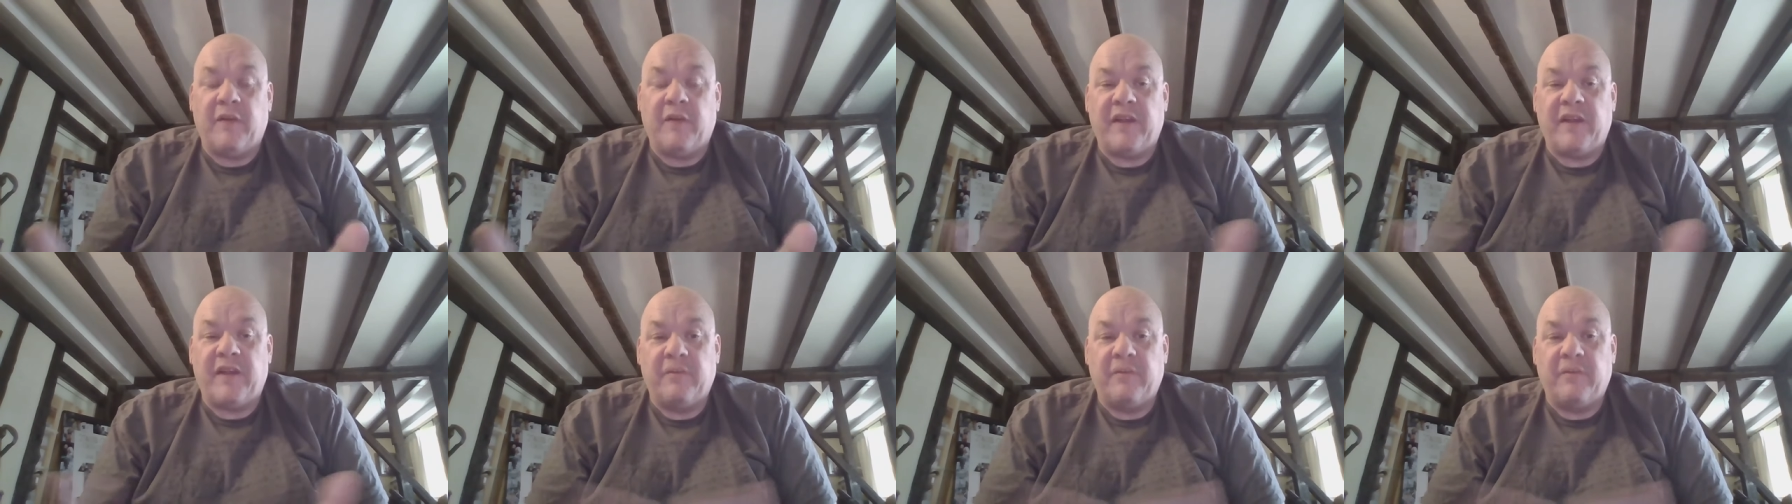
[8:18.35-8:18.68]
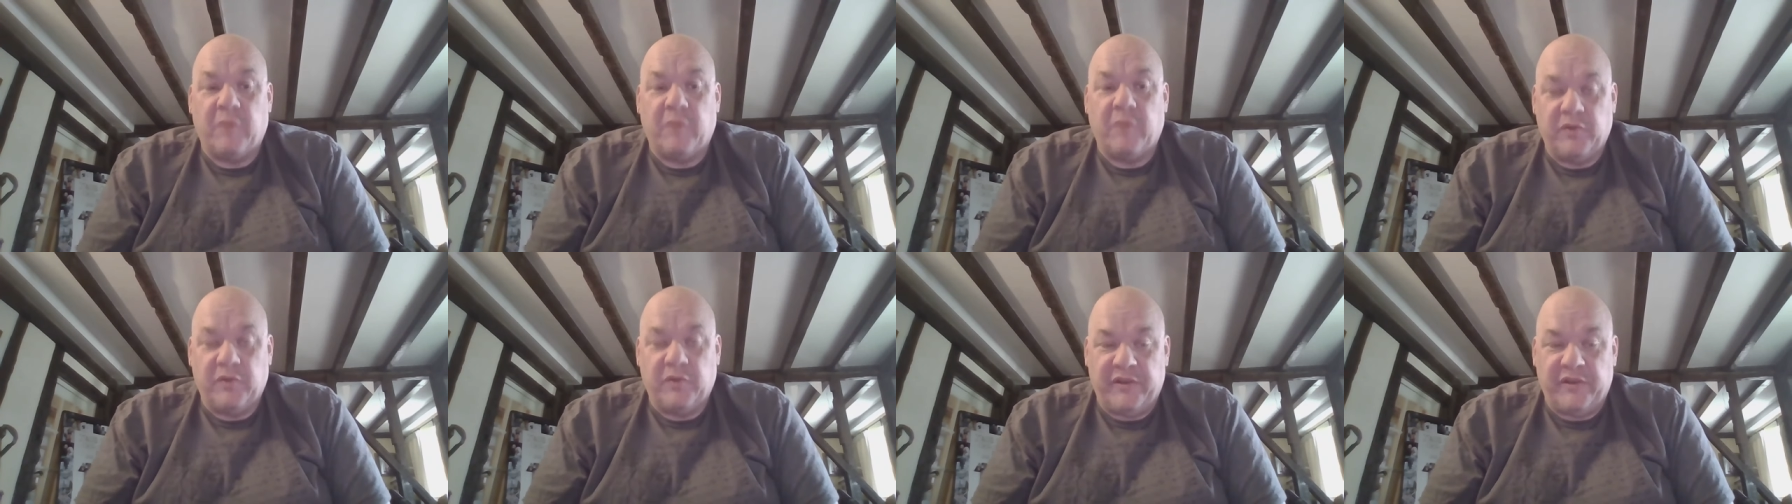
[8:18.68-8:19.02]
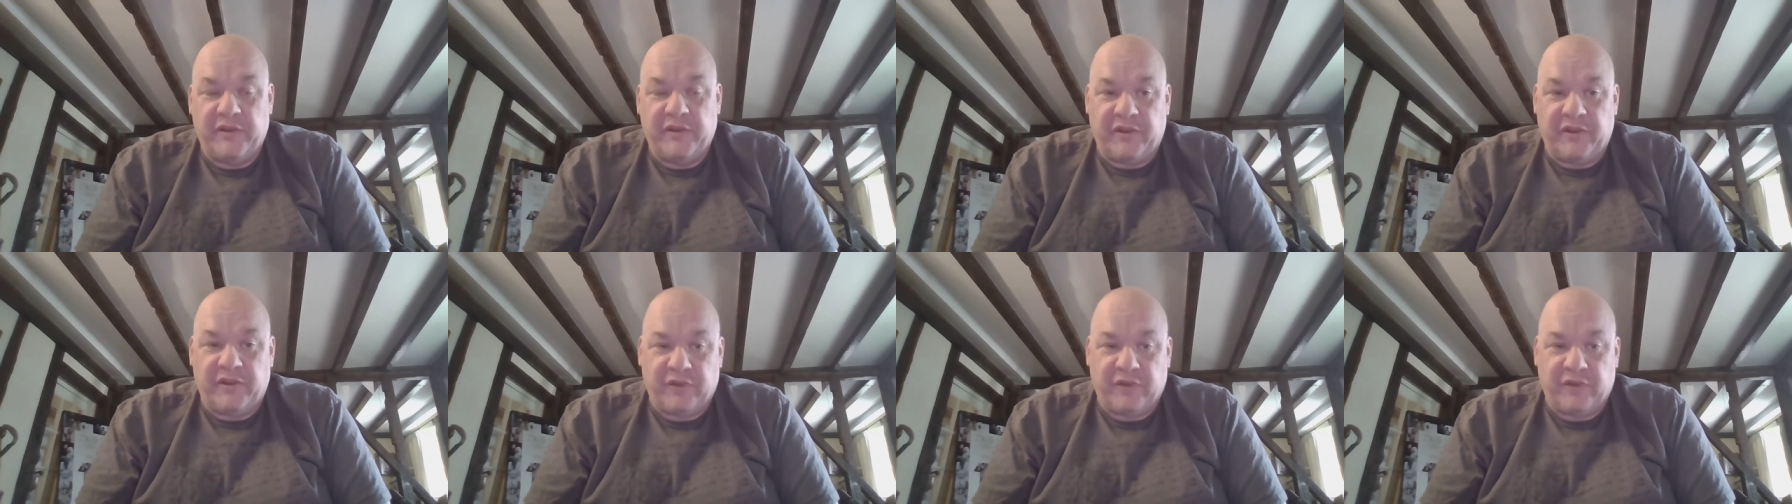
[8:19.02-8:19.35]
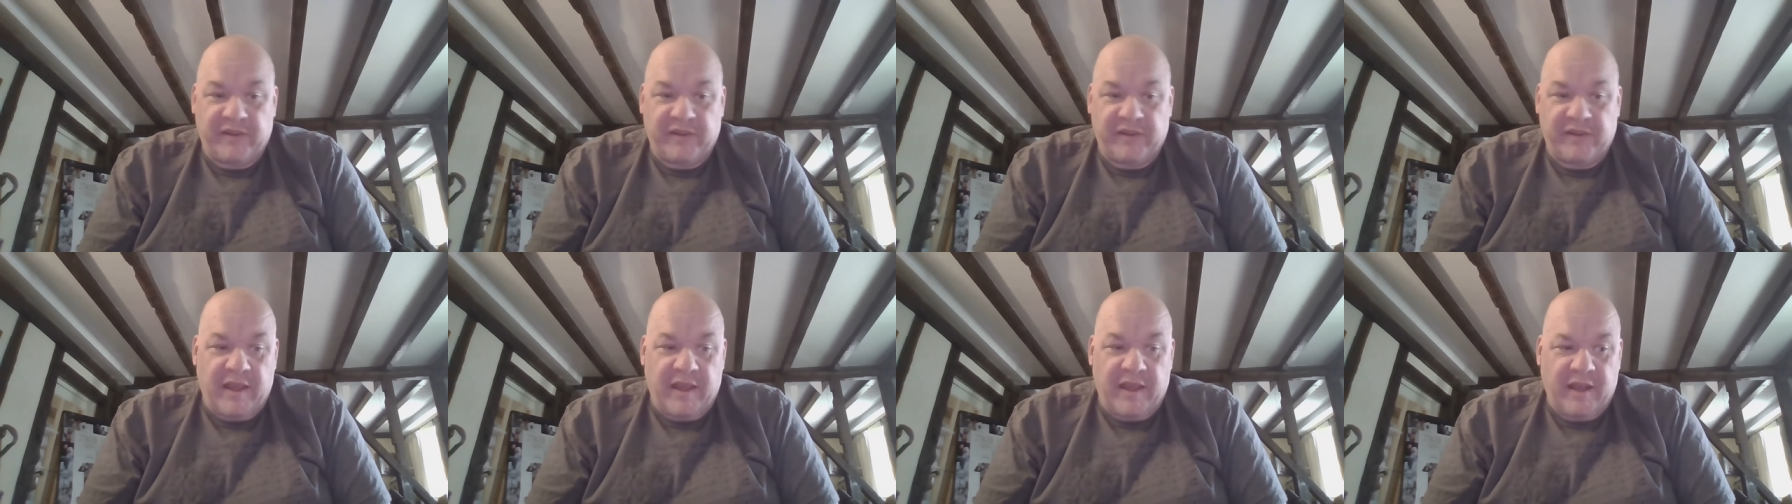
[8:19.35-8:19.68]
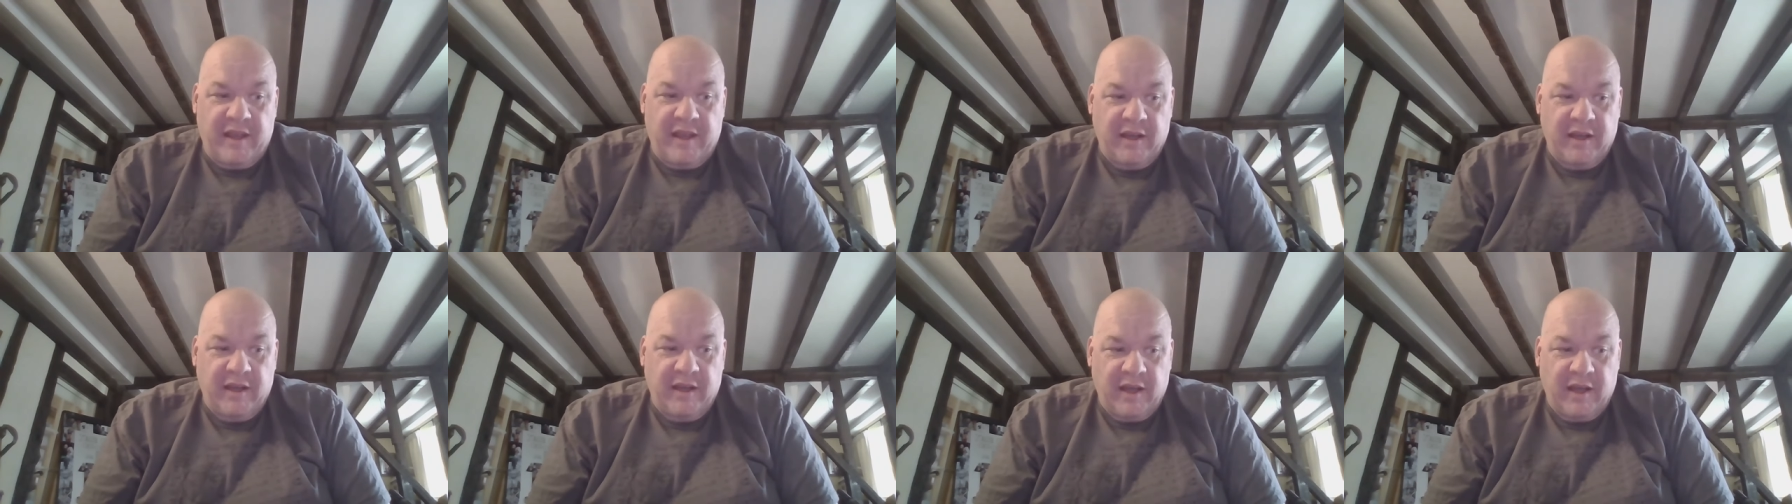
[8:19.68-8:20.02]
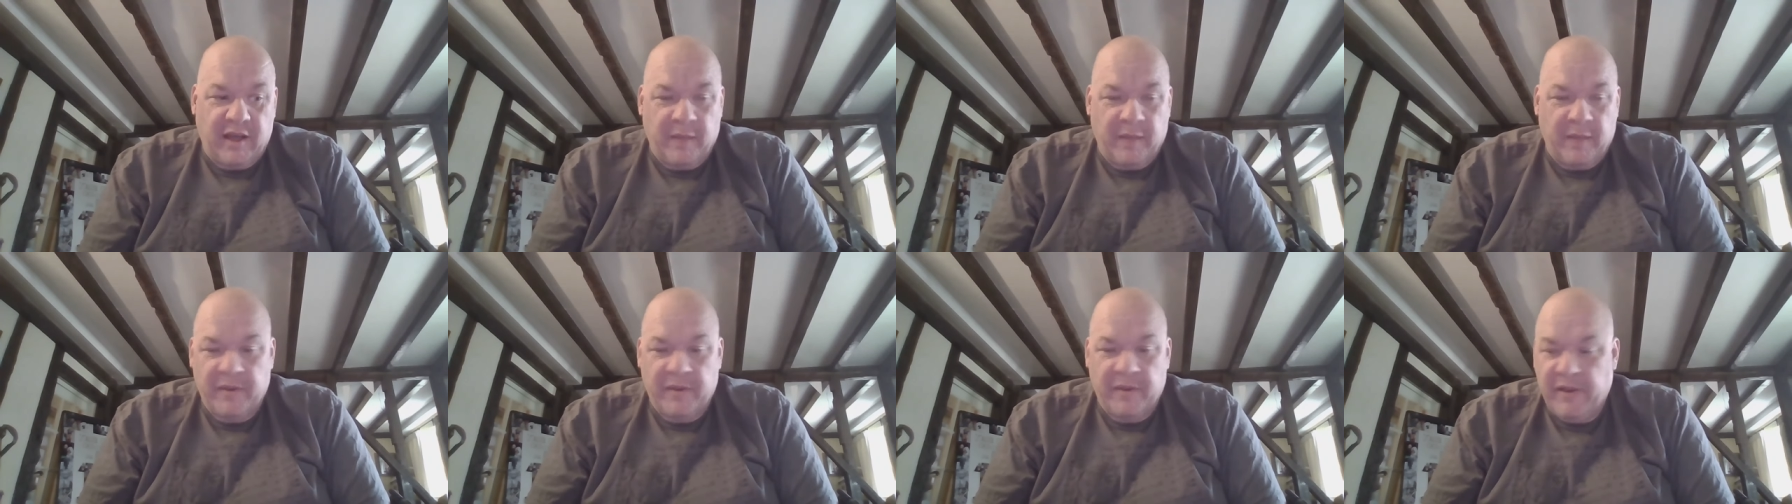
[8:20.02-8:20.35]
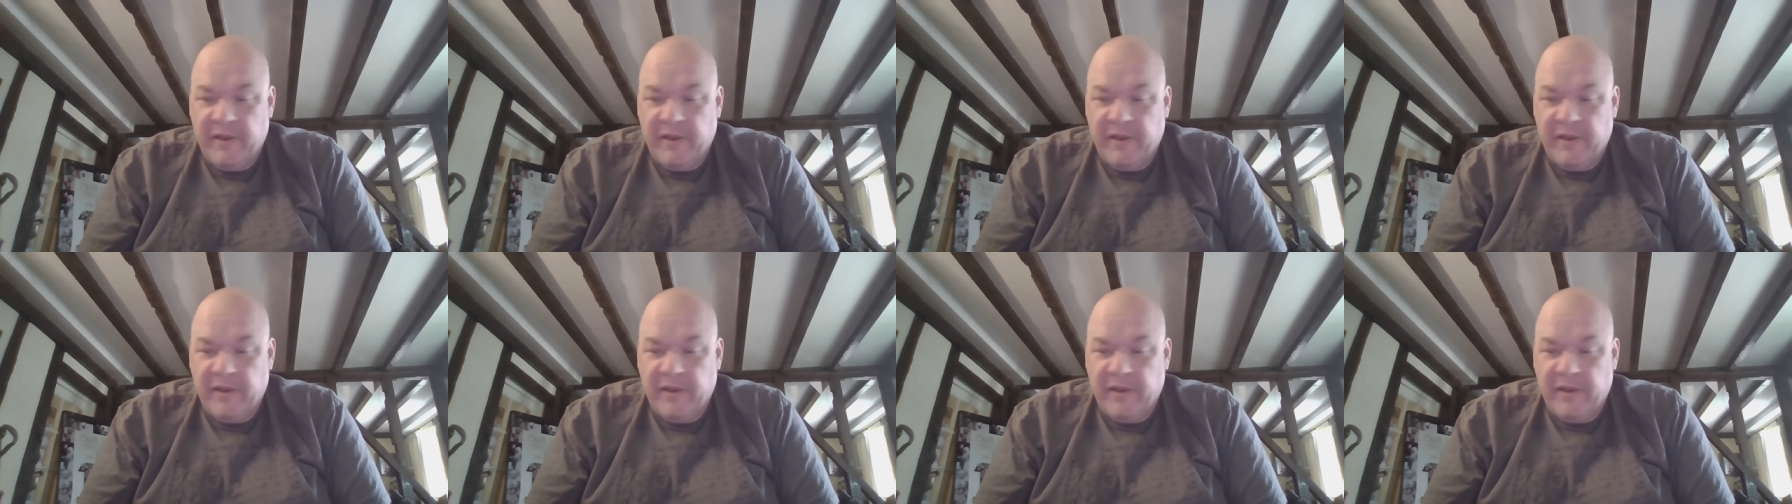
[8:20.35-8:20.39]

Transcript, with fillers: down to Maldon District Airgun Club